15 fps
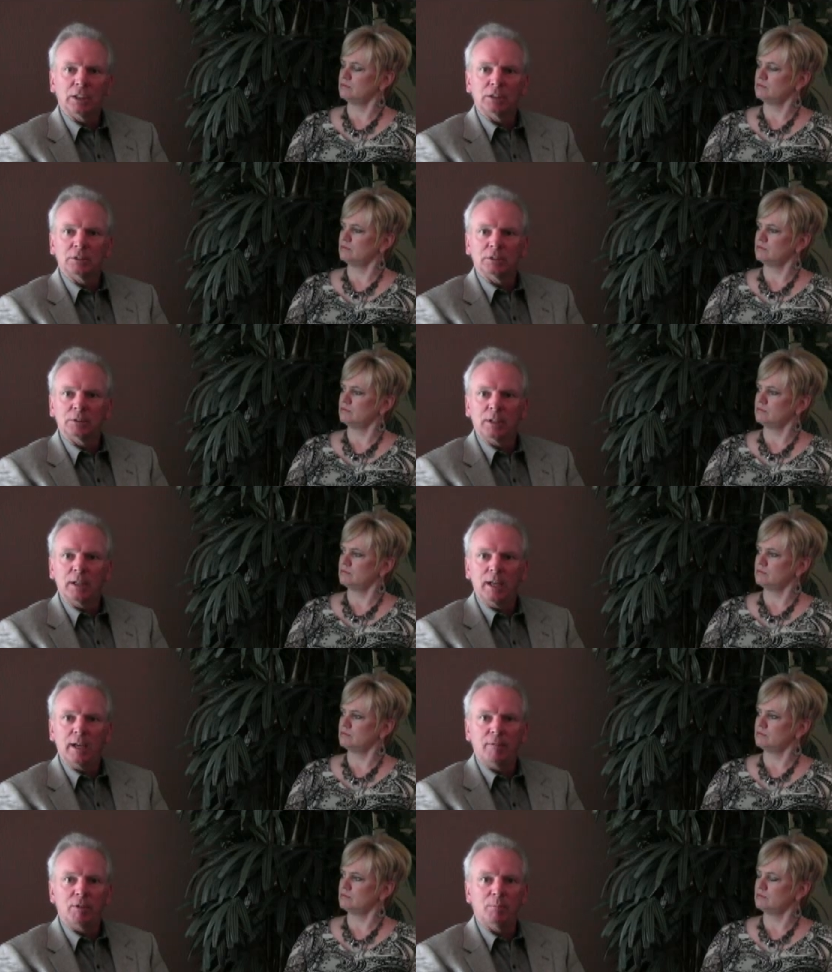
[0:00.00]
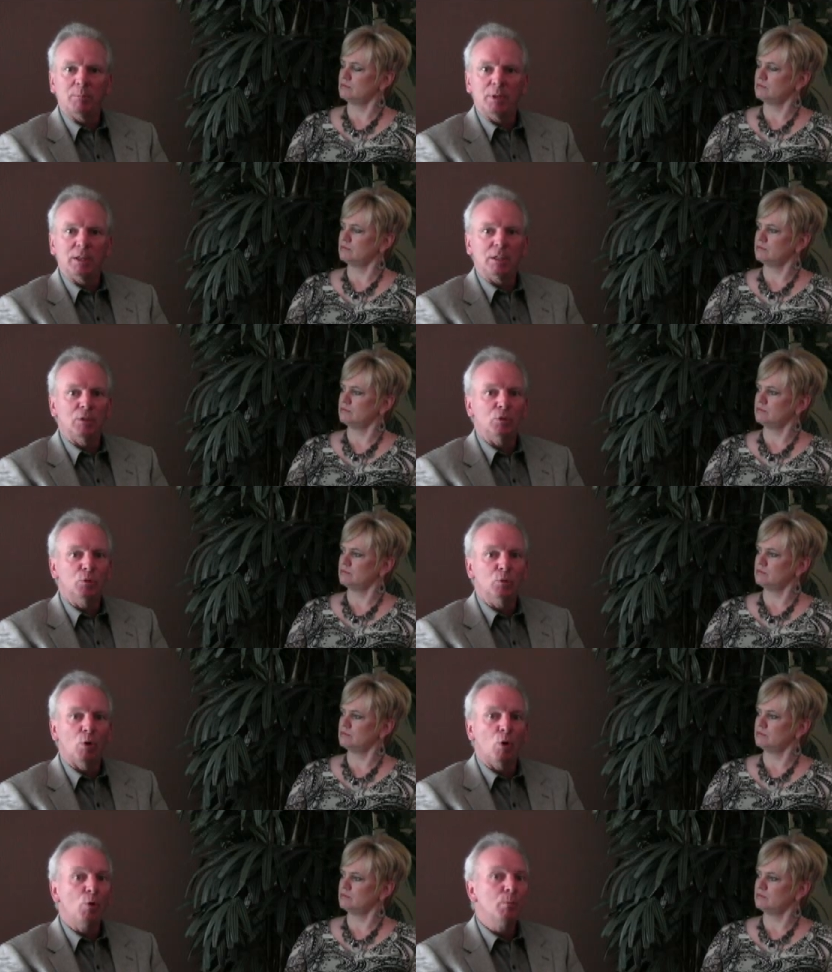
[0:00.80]
Speaker 1: as having been in
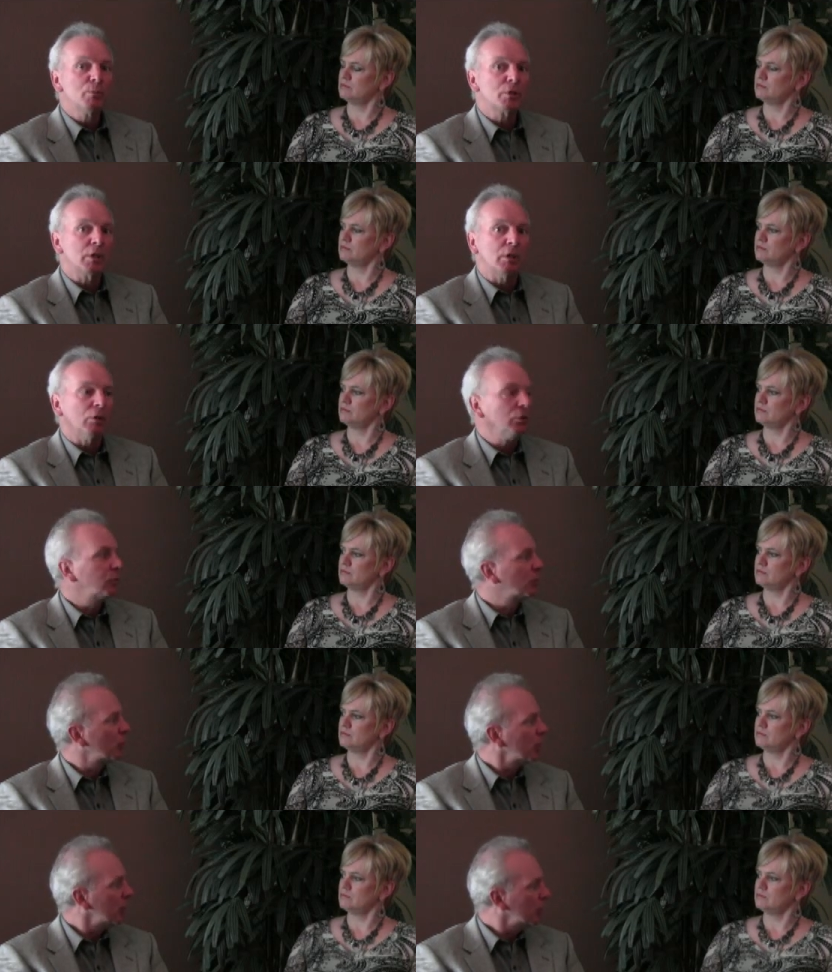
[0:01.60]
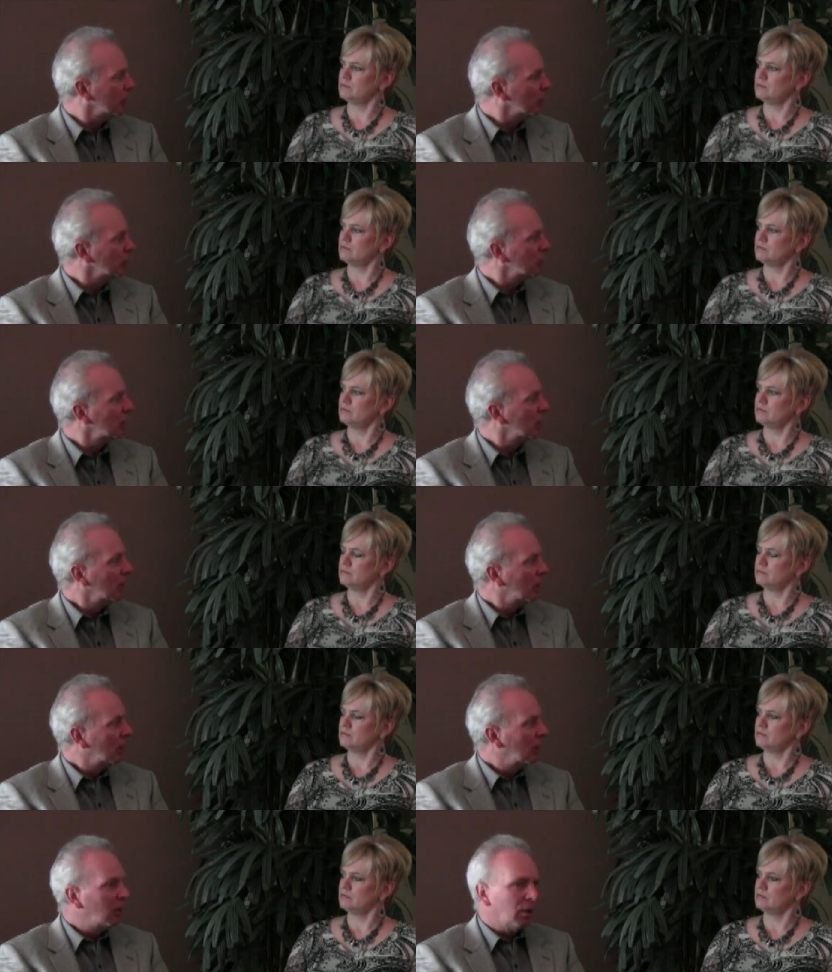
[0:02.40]
new home sales for years
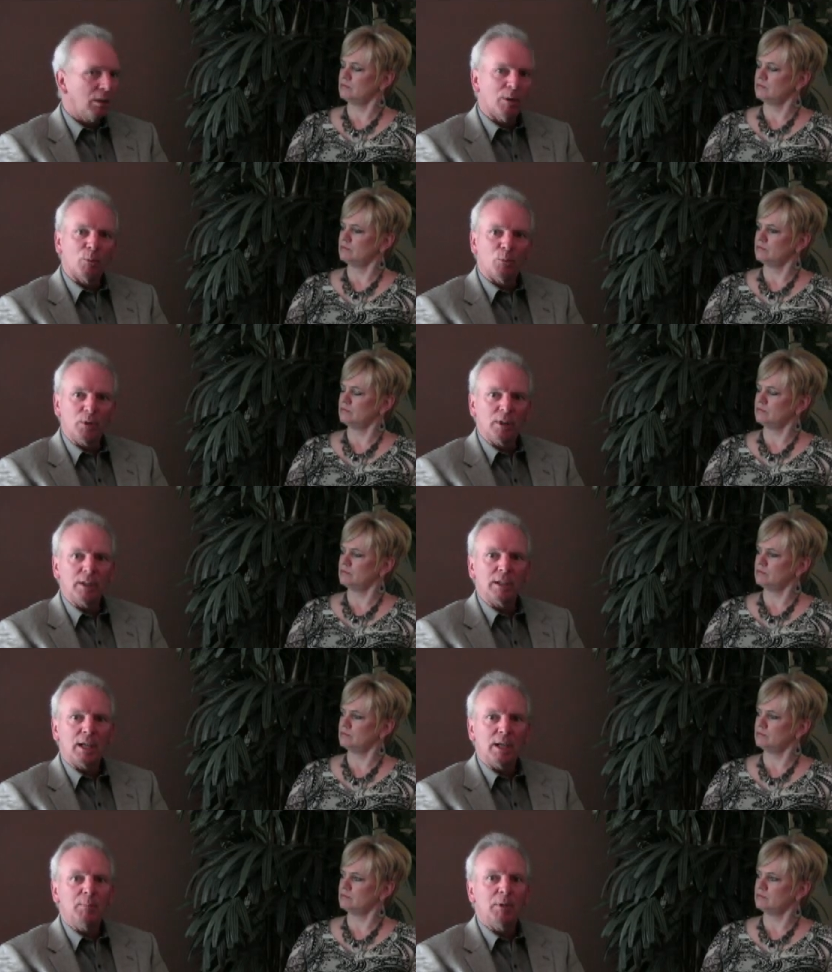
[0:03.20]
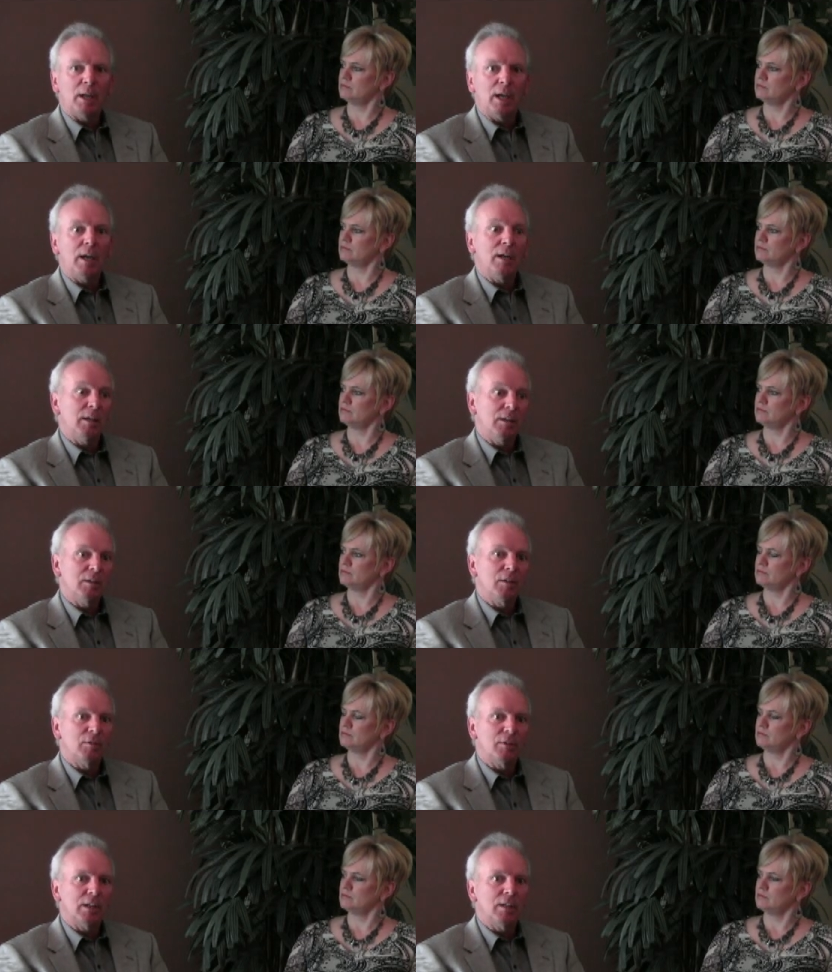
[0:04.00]
uh, really came in handy
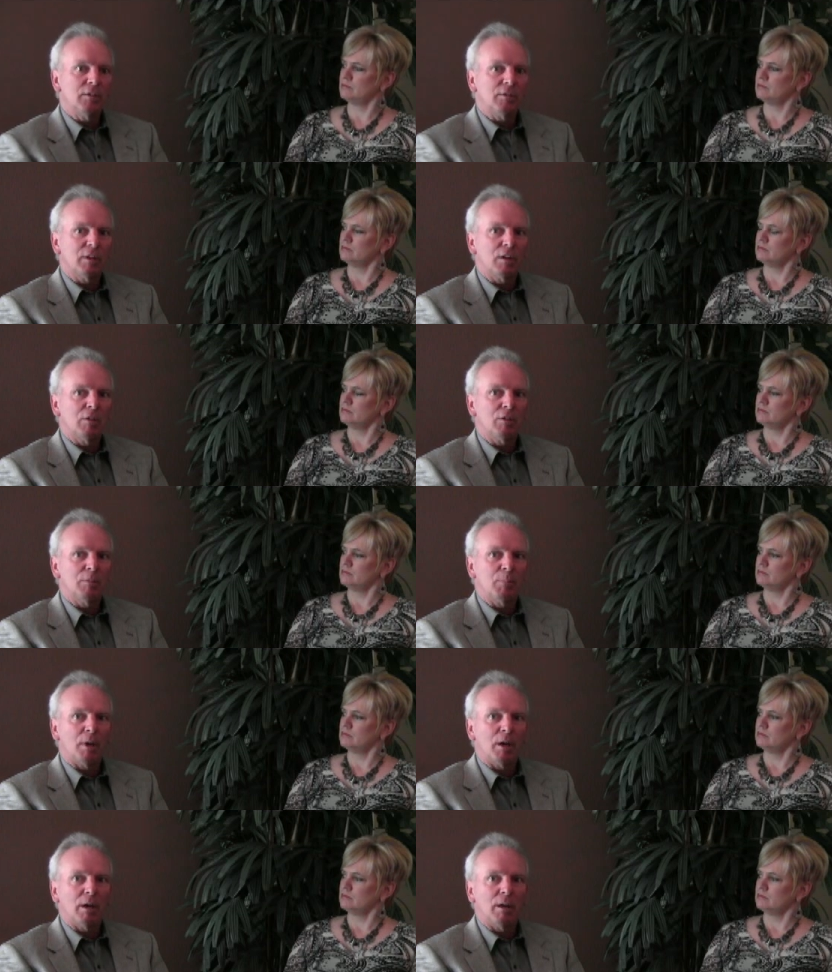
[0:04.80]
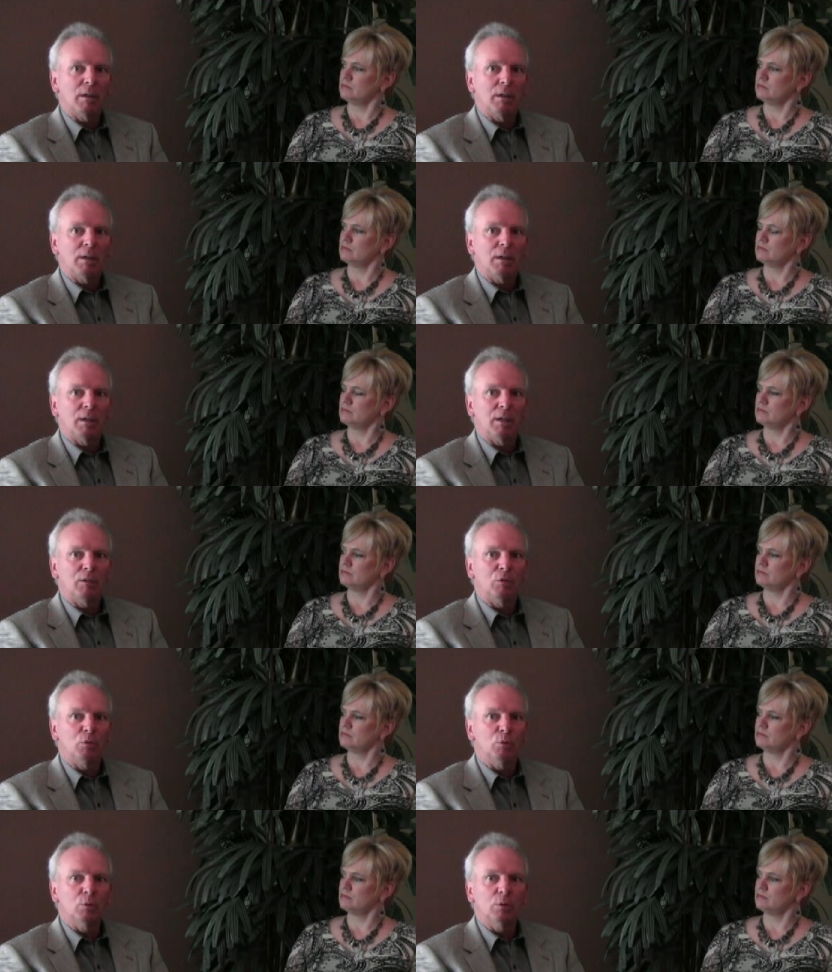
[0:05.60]
because they decided to buy a
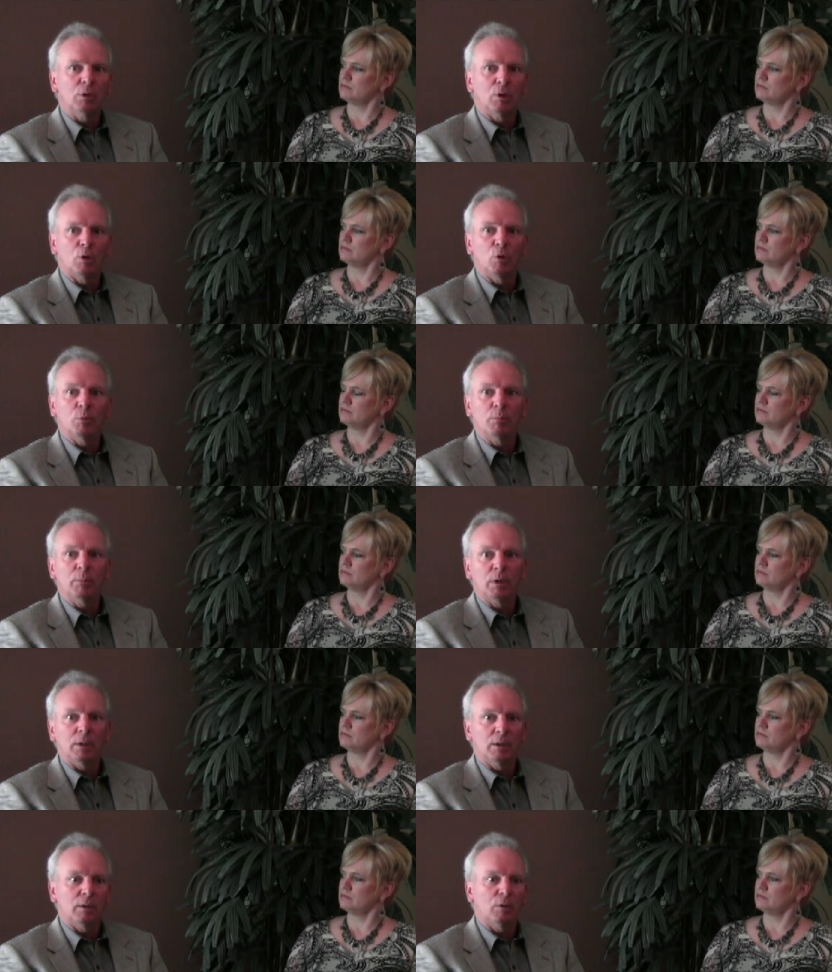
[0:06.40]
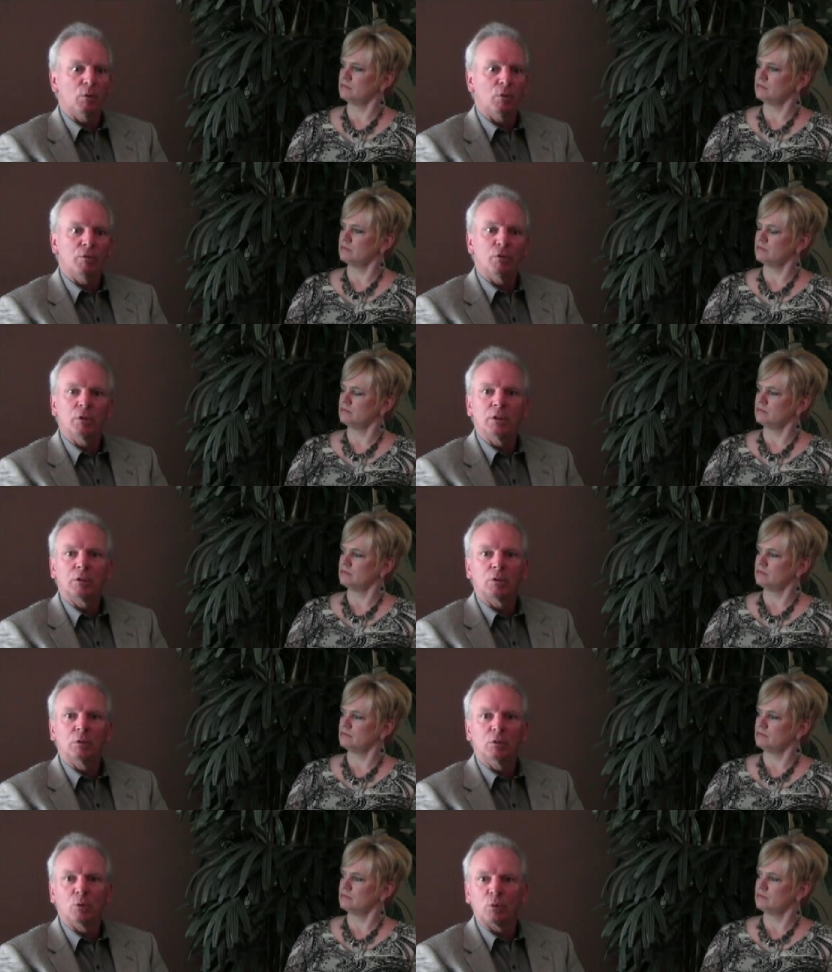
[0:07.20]
new home uh, over
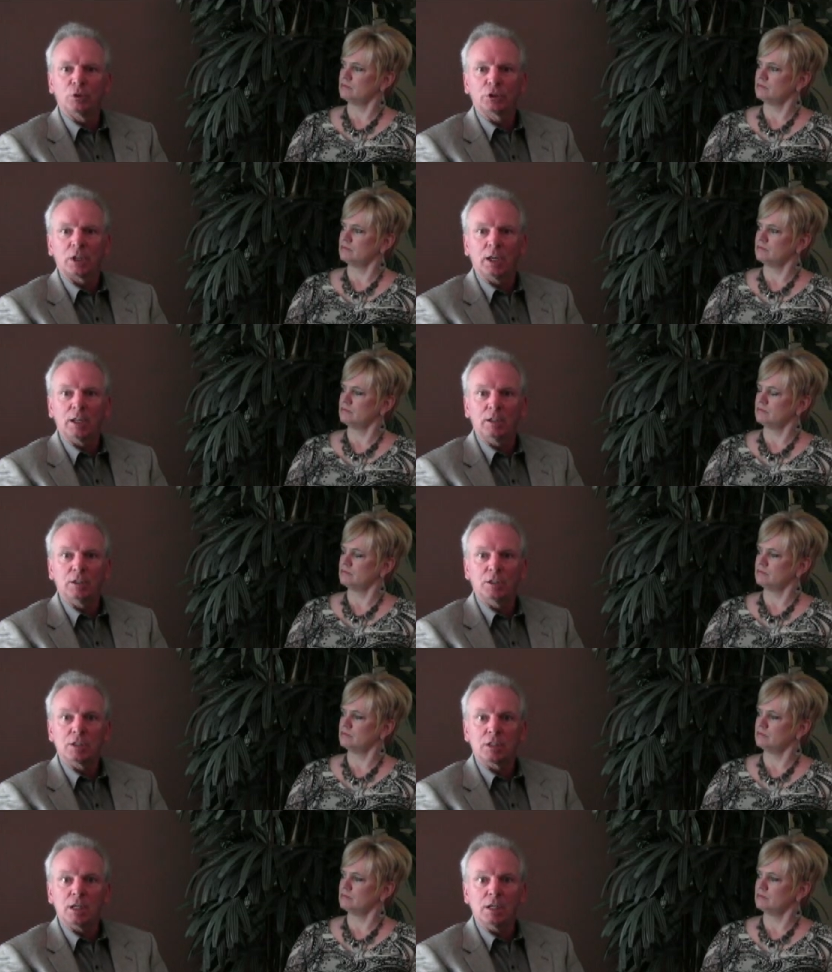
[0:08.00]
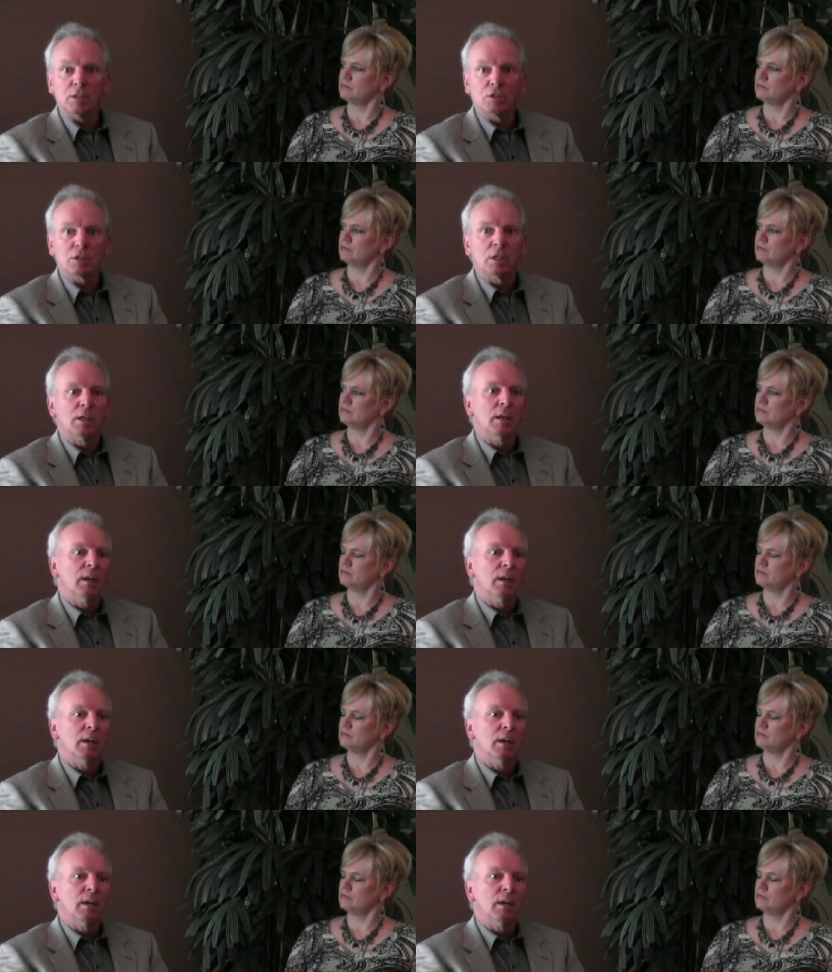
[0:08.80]
in Norris Canyon Estates.